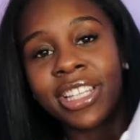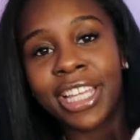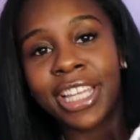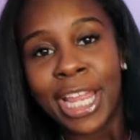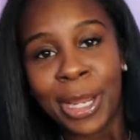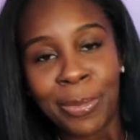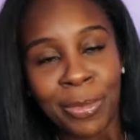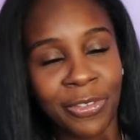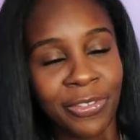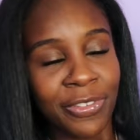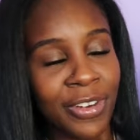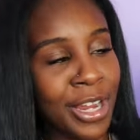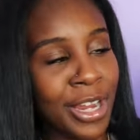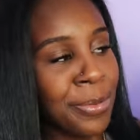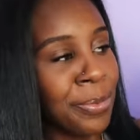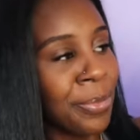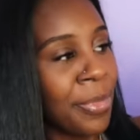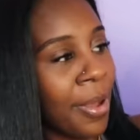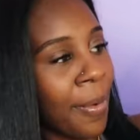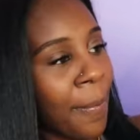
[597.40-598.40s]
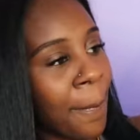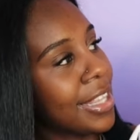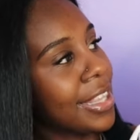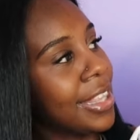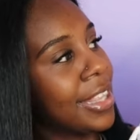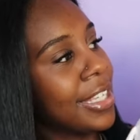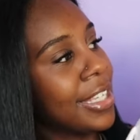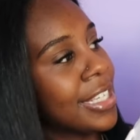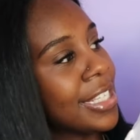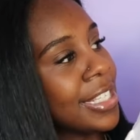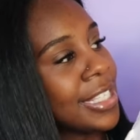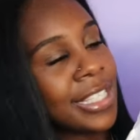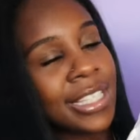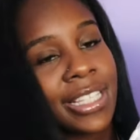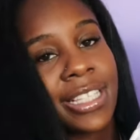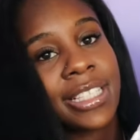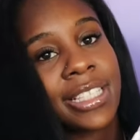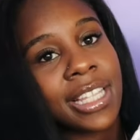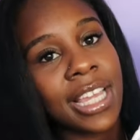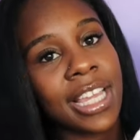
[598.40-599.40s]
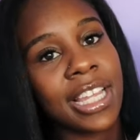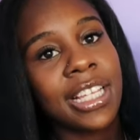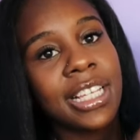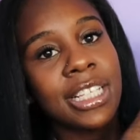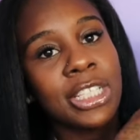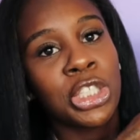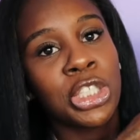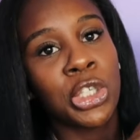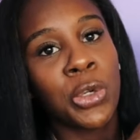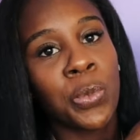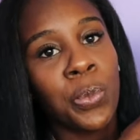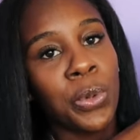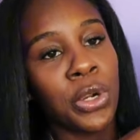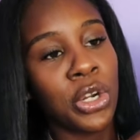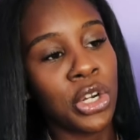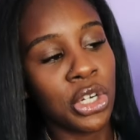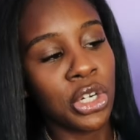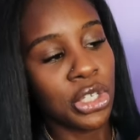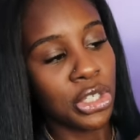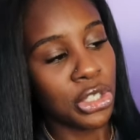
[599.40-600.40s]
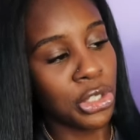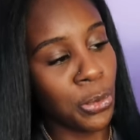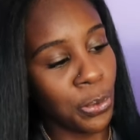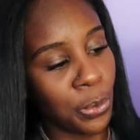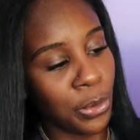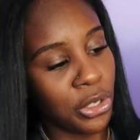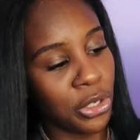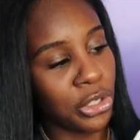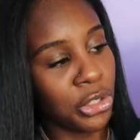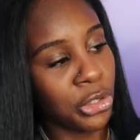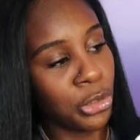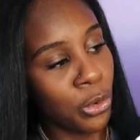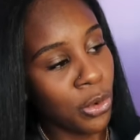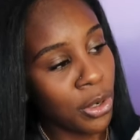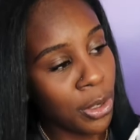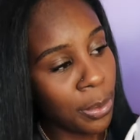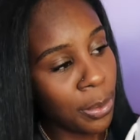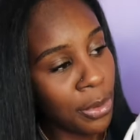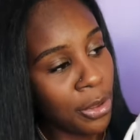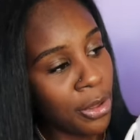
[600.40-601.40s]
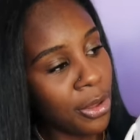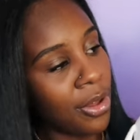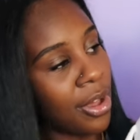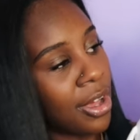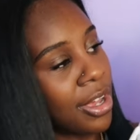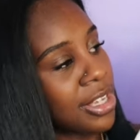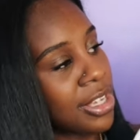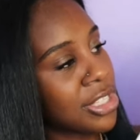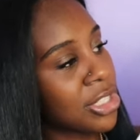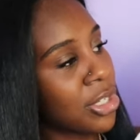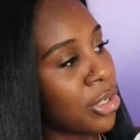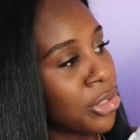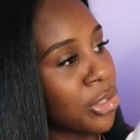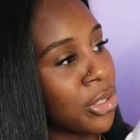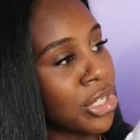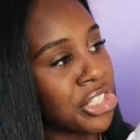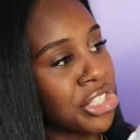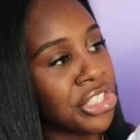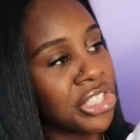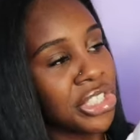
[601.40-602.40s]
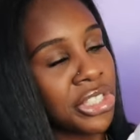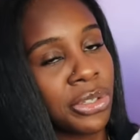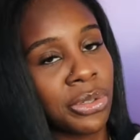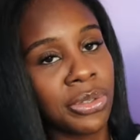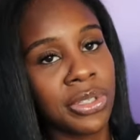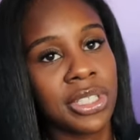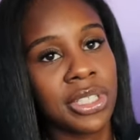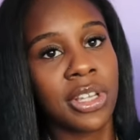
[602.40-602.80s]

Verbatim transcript: in the camera frame this is like super super durable also you can just throw